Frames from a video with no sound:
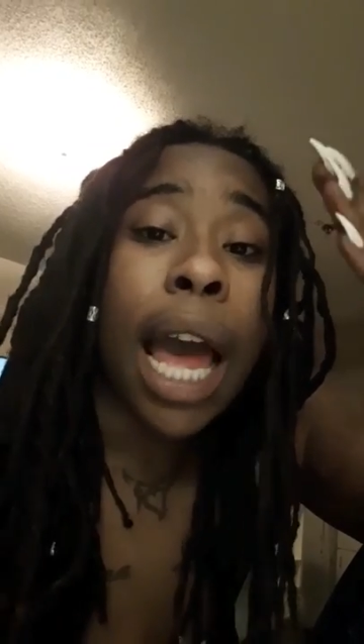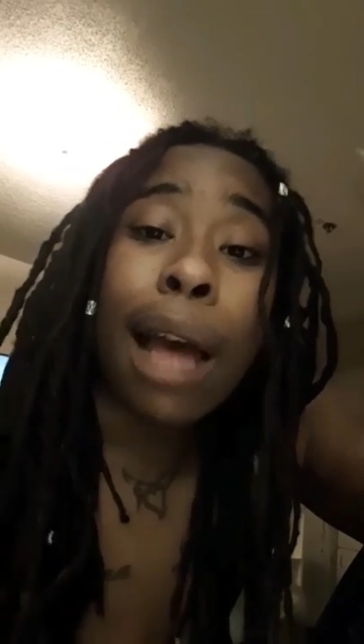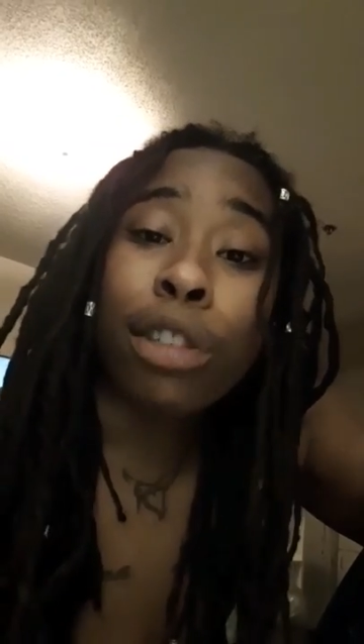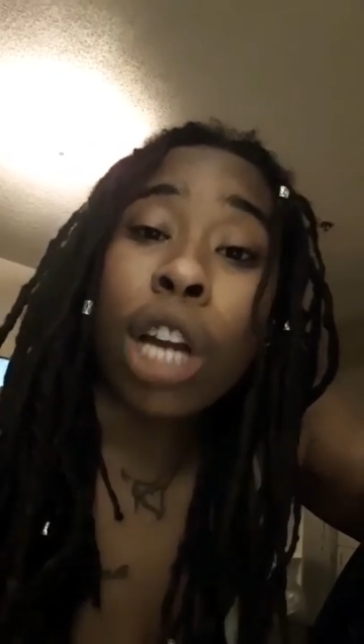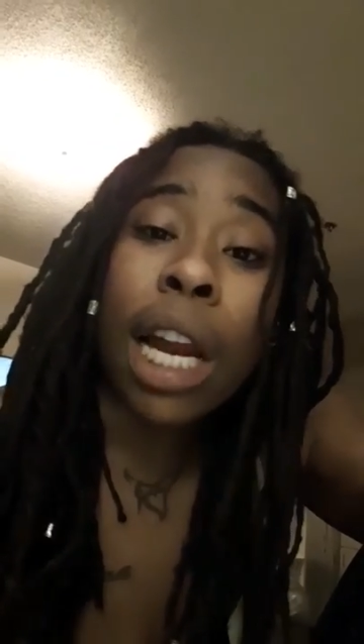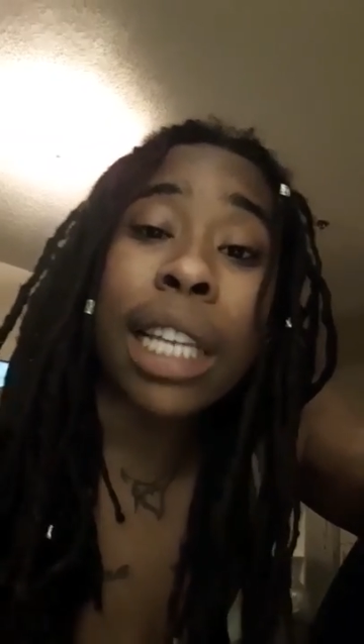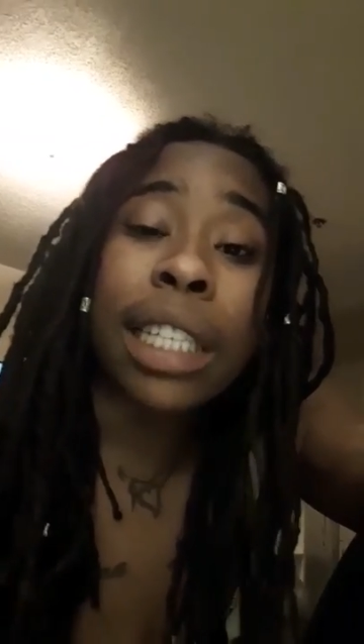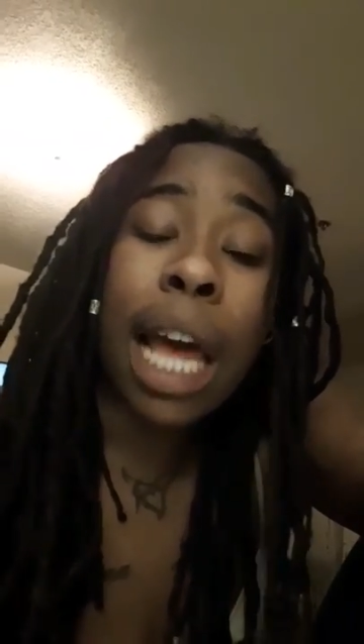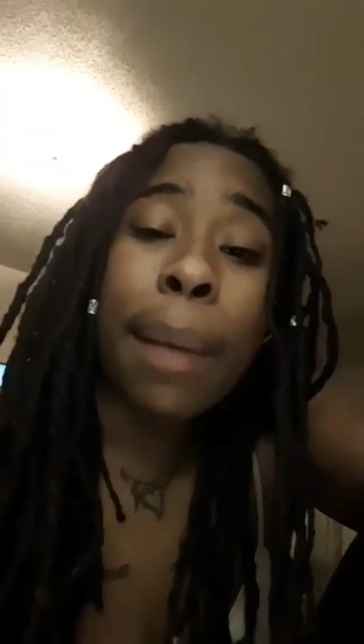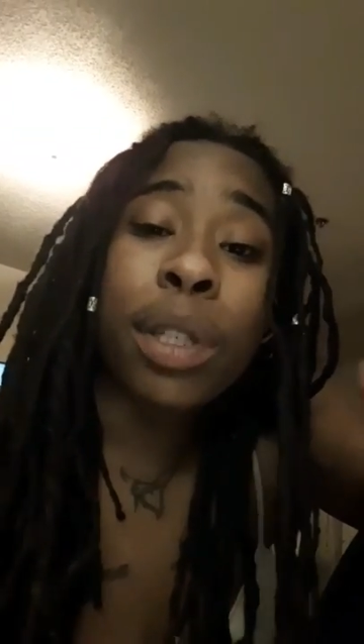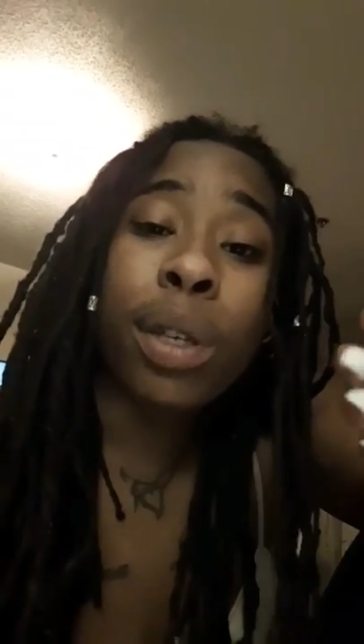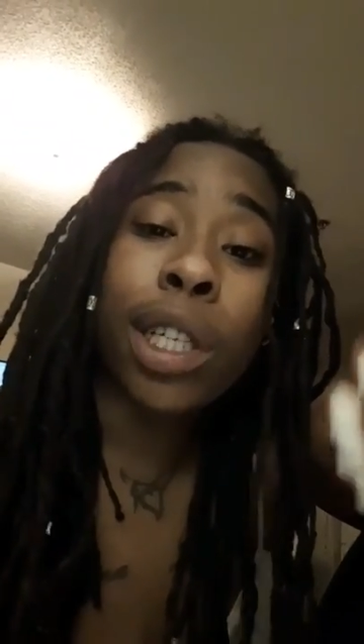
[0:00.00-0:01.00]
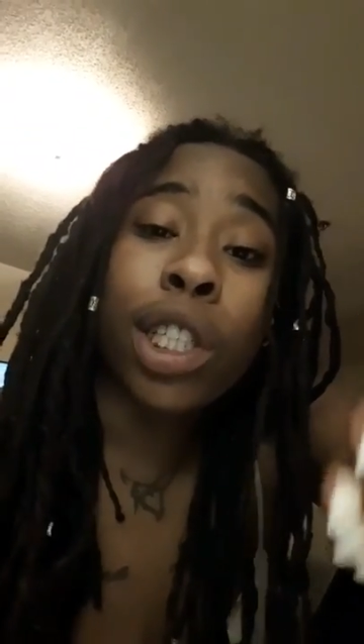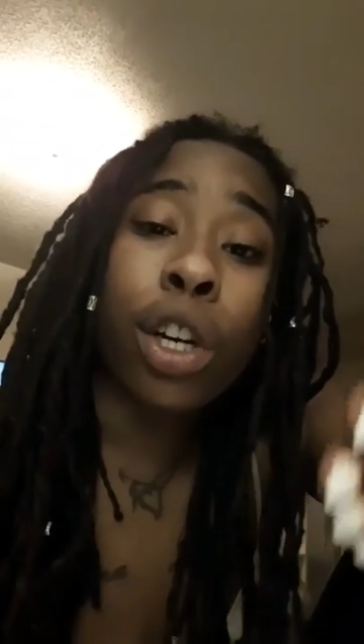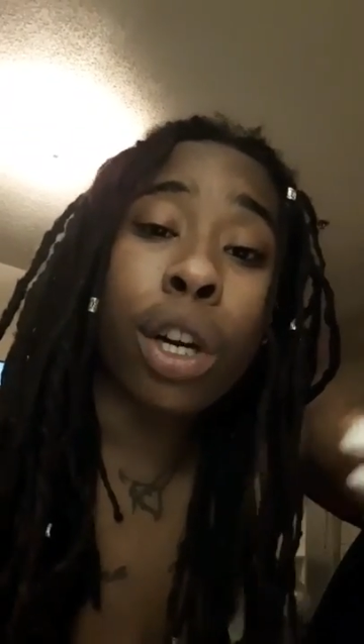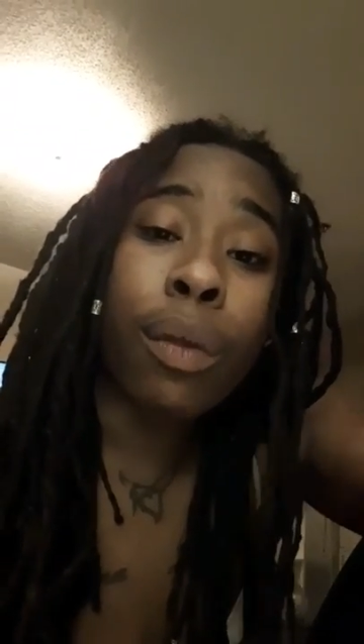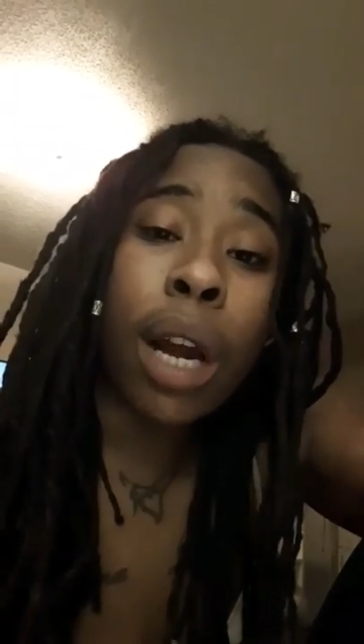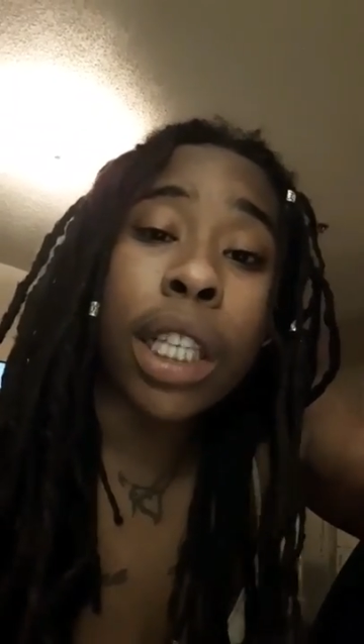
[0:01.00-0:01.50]
I was trying to decide between
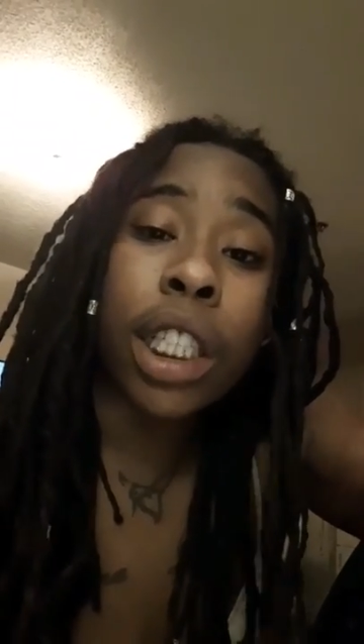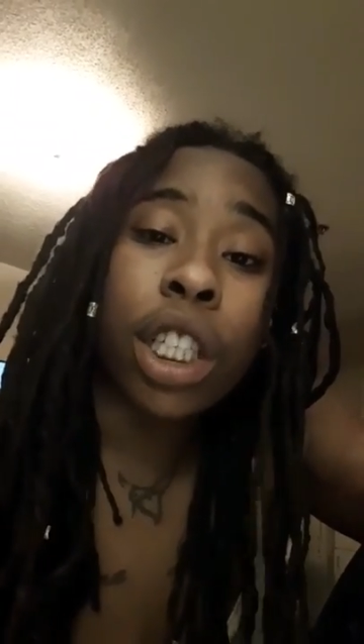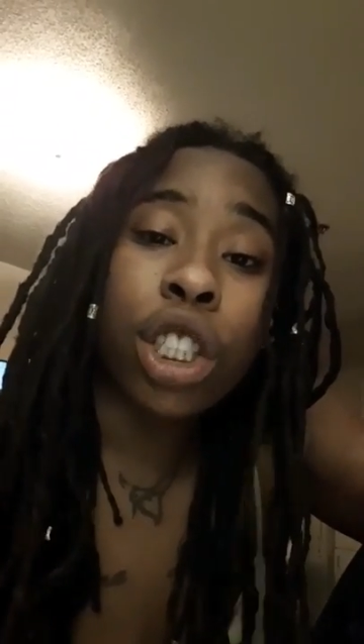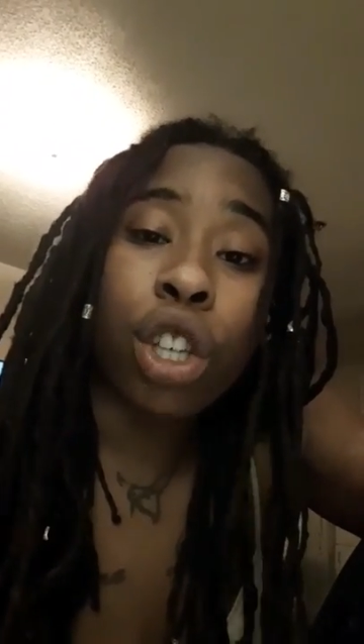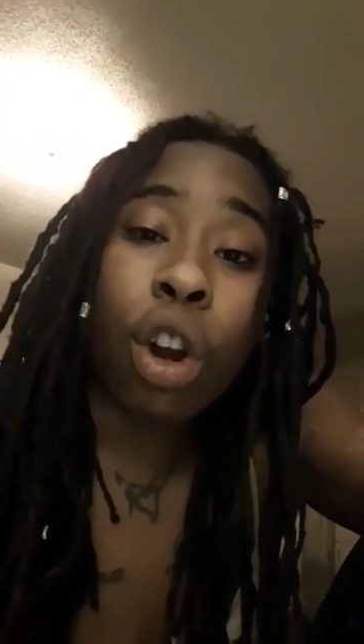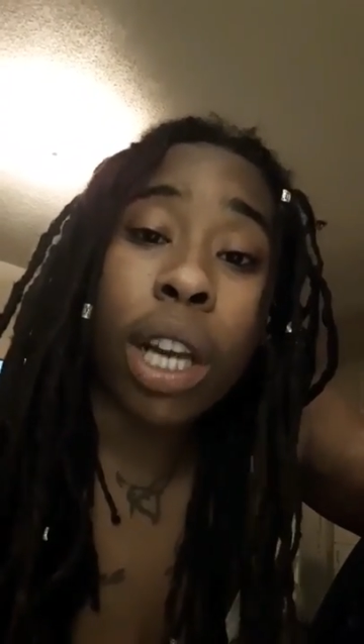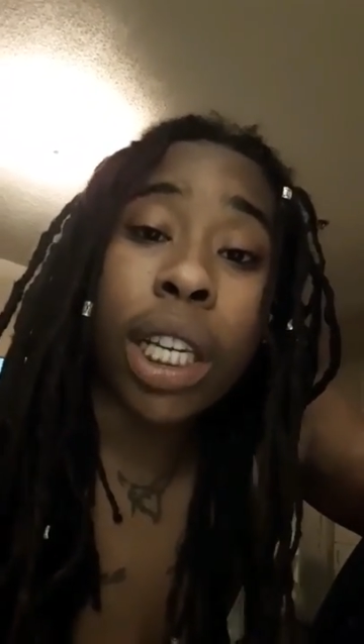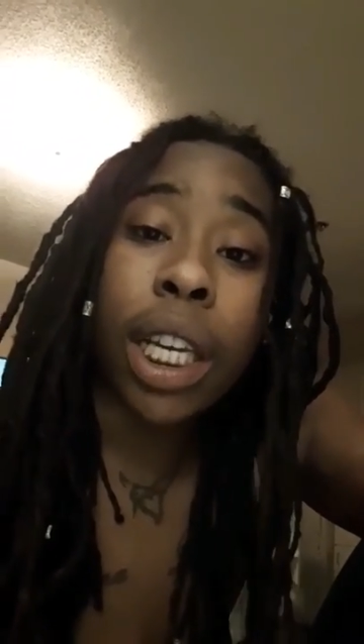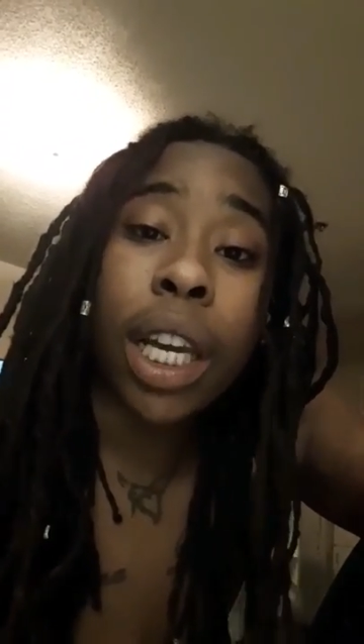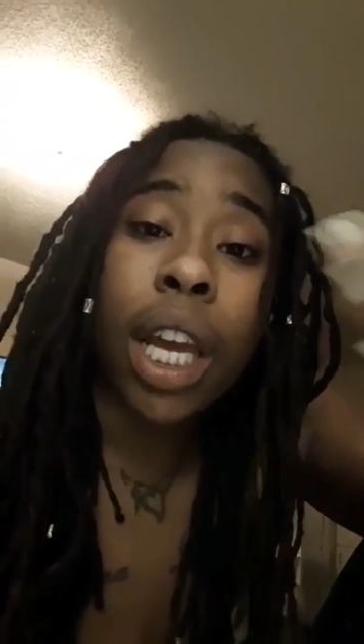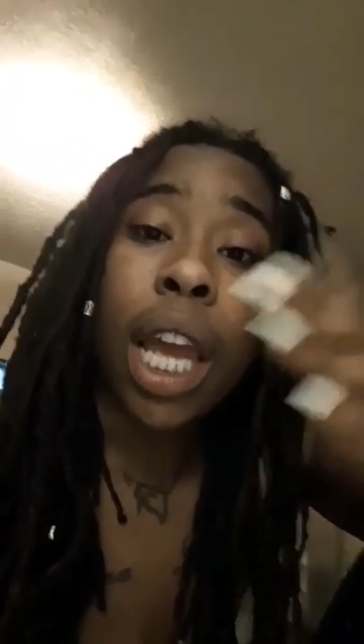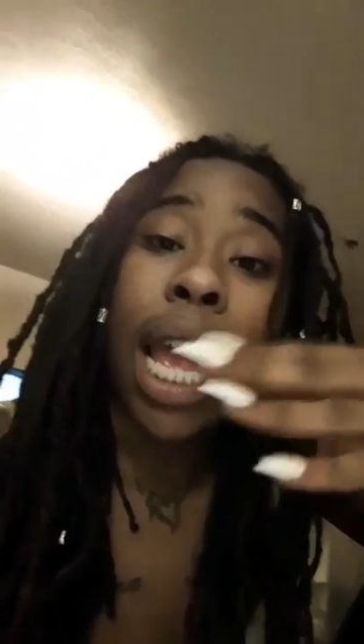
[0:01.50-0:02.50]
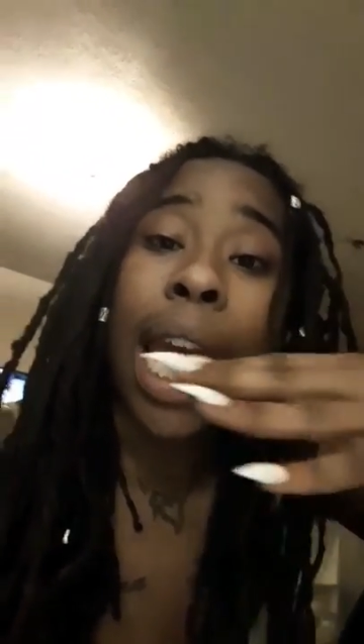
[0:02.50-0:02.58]
Durham, Raleigh, and Charlotte